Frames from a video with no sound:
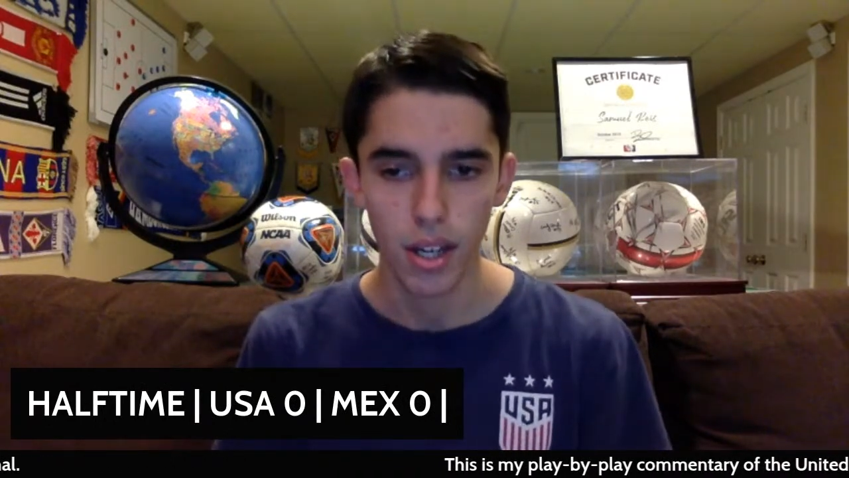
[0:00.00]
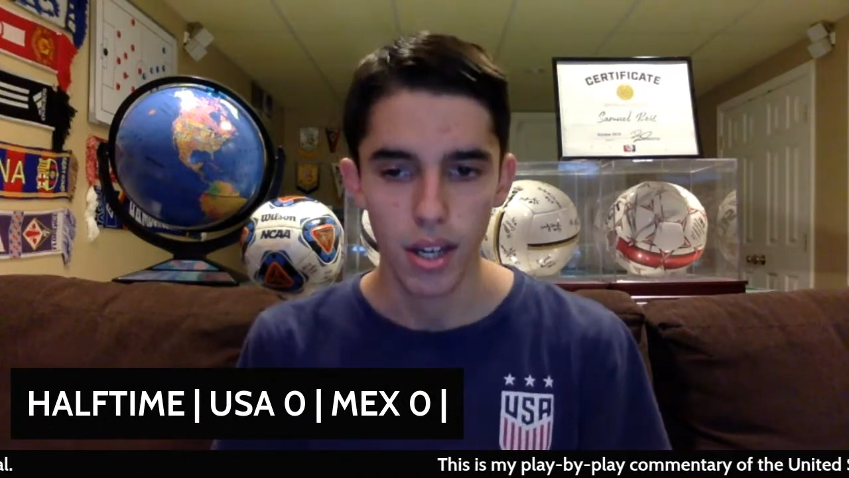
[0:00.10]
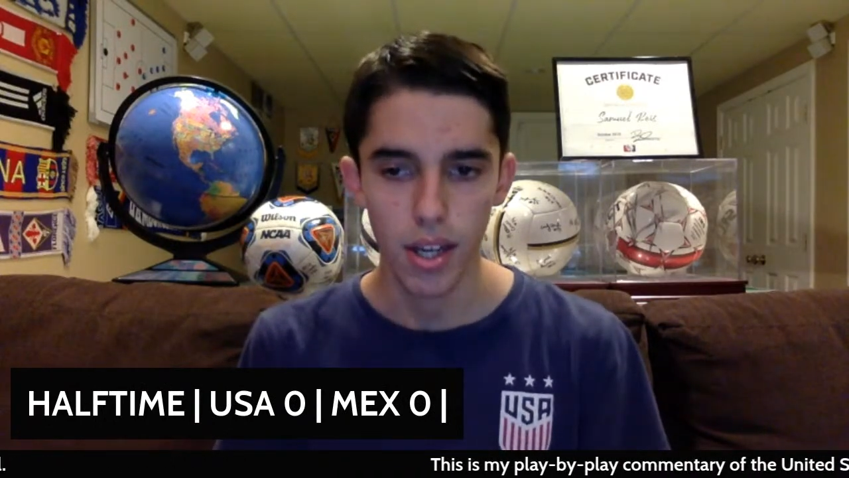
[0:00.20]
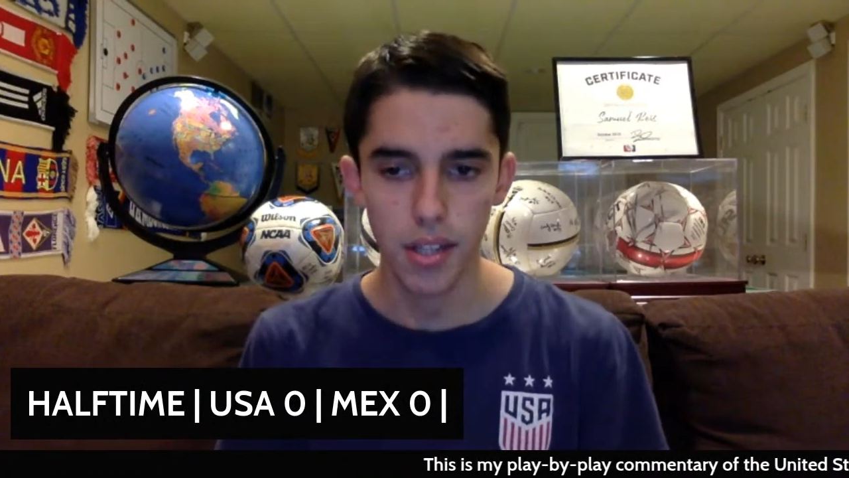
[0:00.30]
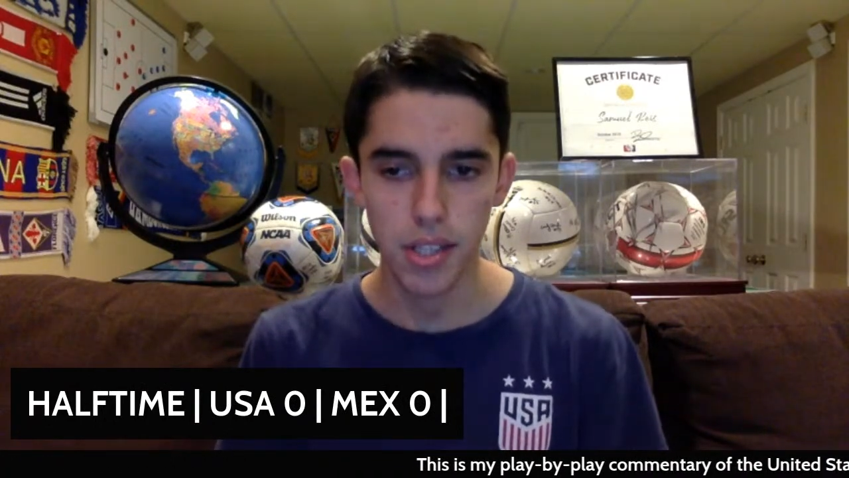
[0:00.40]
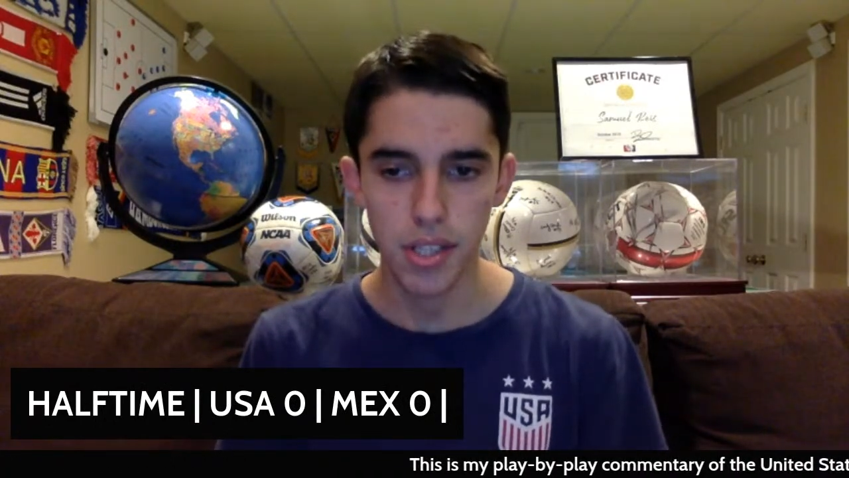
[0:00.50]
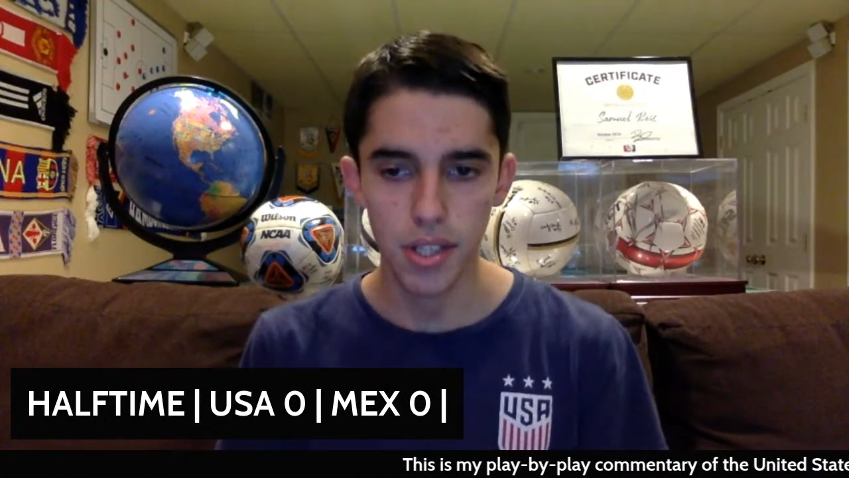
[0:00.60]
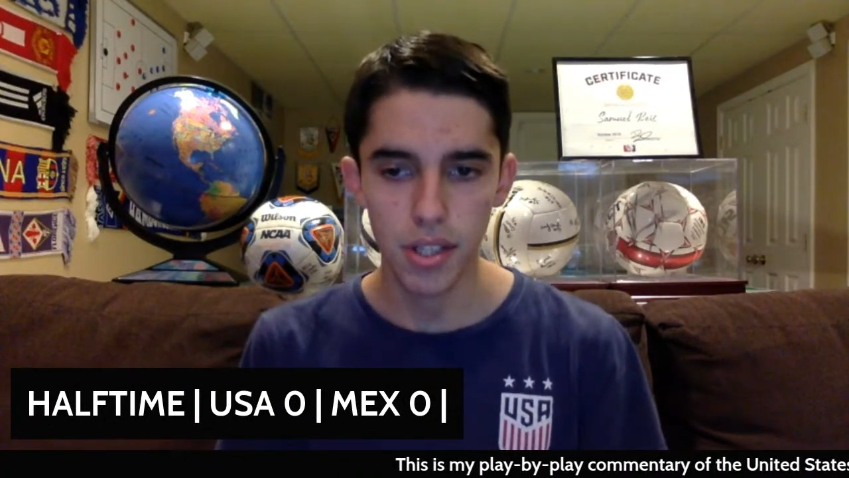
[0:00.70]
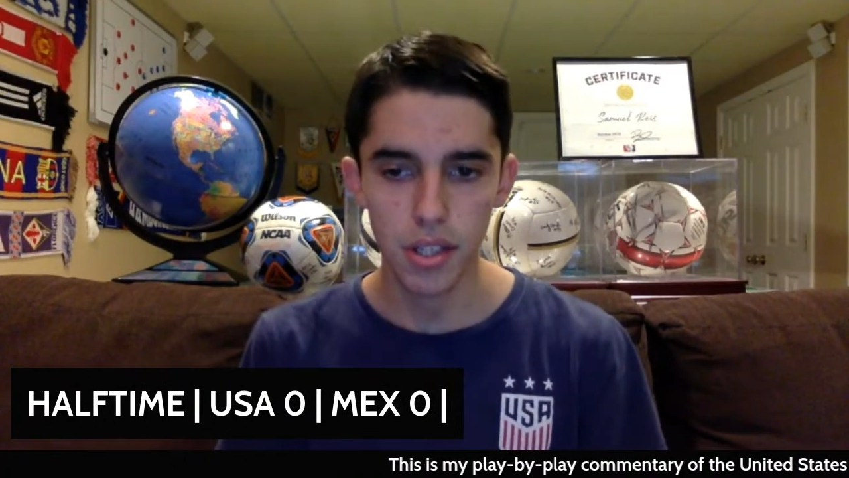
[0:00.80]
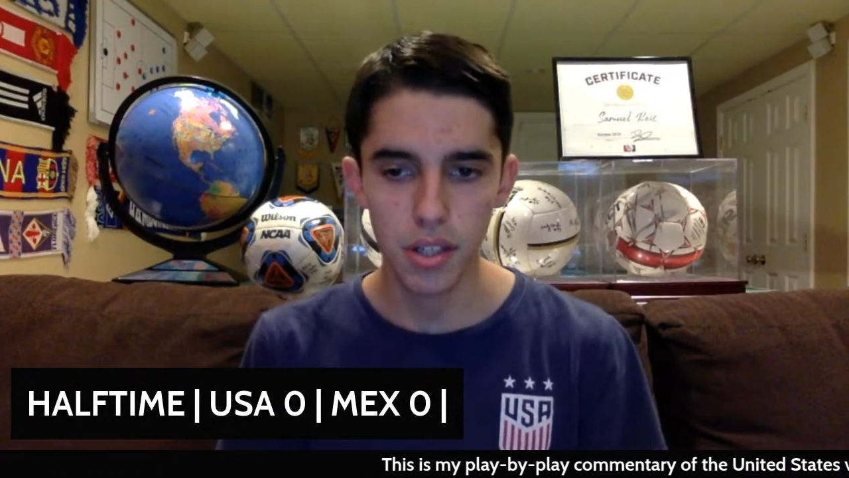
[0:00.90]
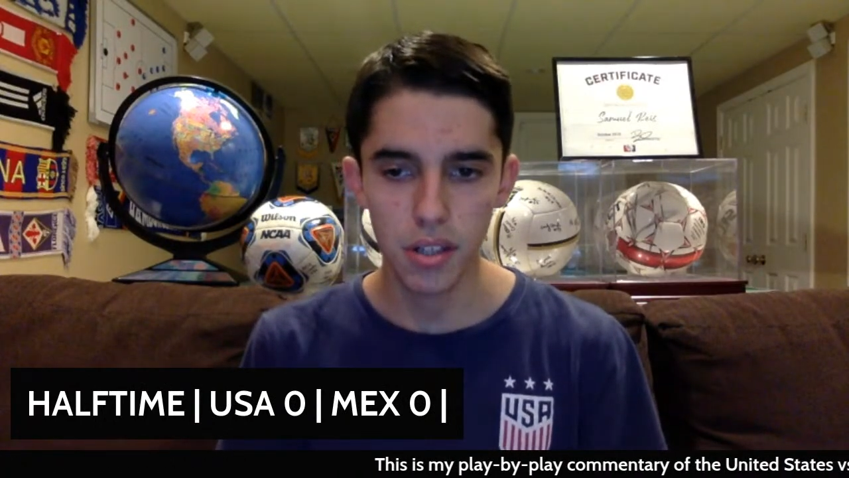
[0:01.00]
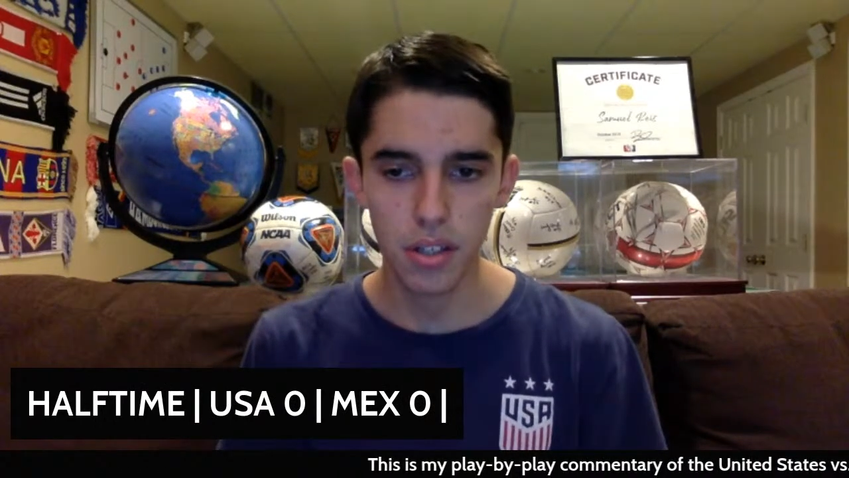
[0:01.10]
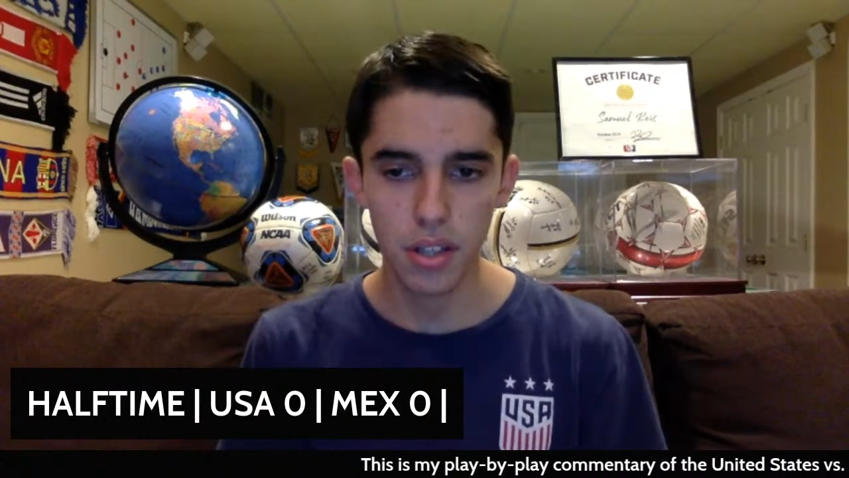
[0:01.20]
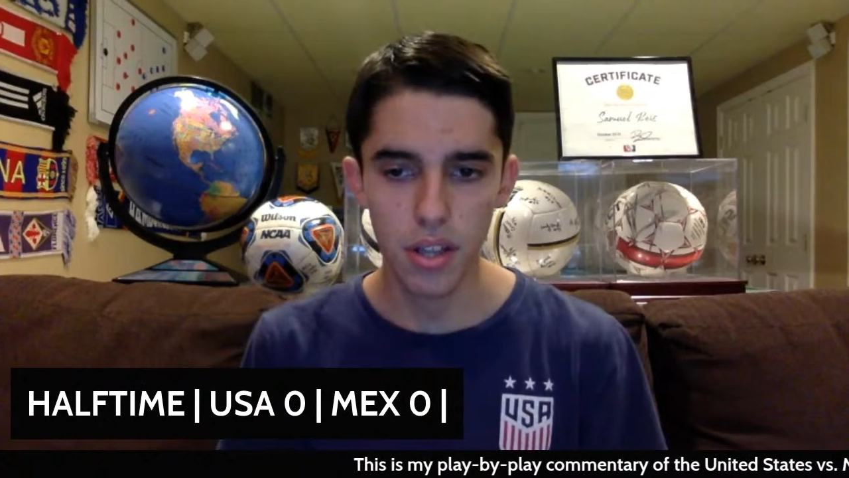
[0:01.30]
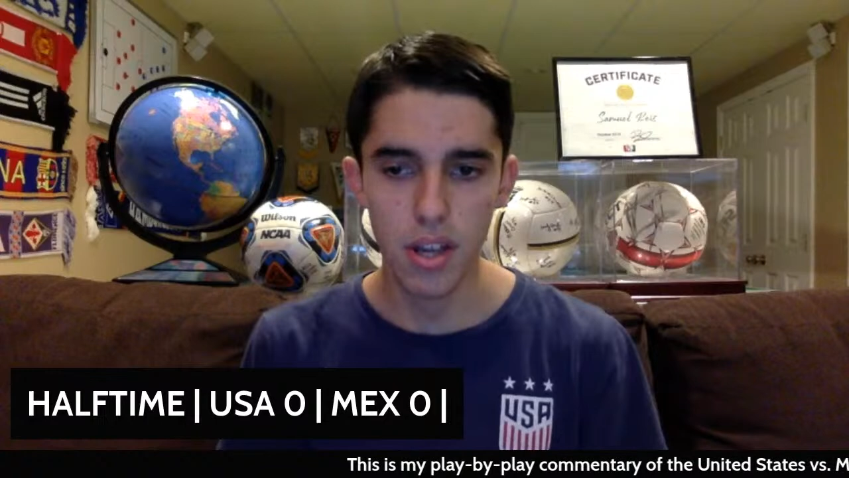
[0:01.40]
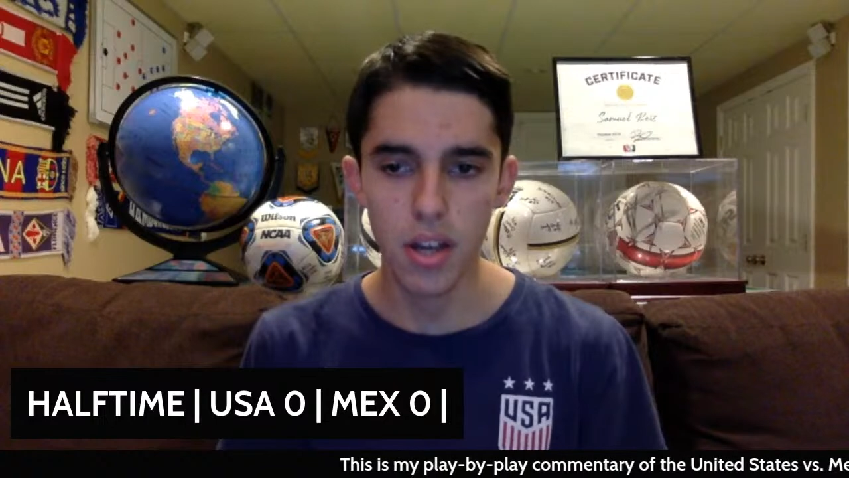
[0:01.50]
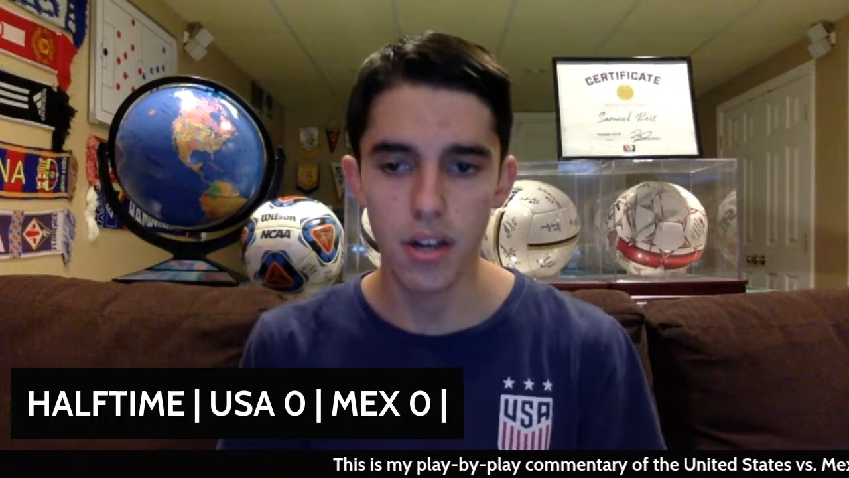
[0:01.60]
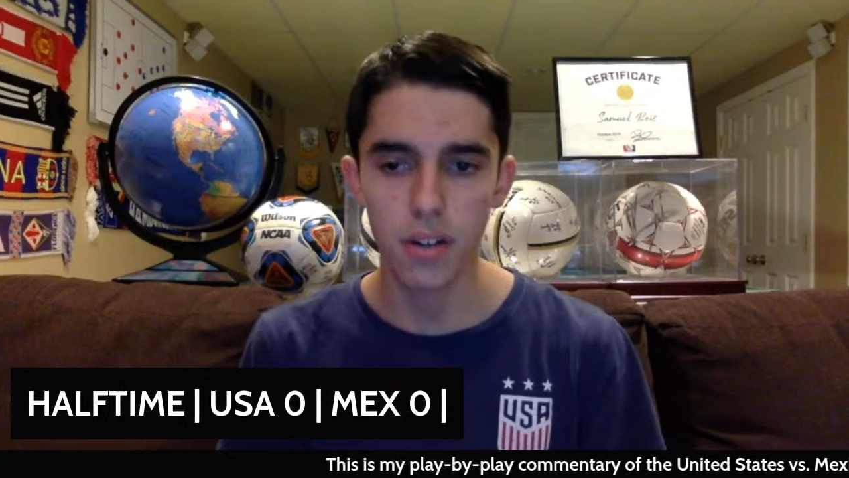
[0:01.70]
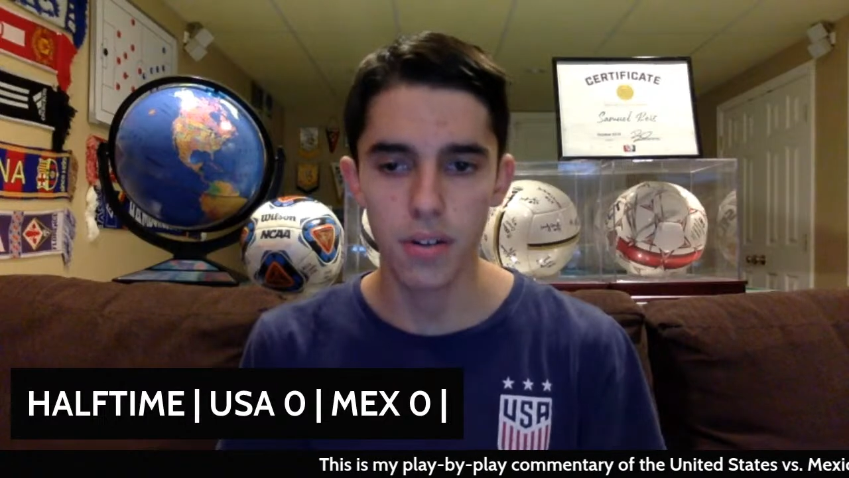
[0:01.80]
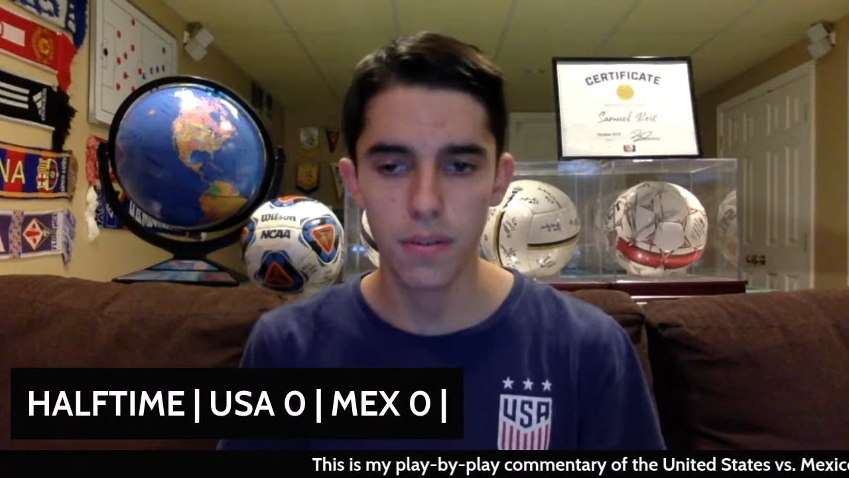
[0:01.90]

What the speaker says: it's 0-0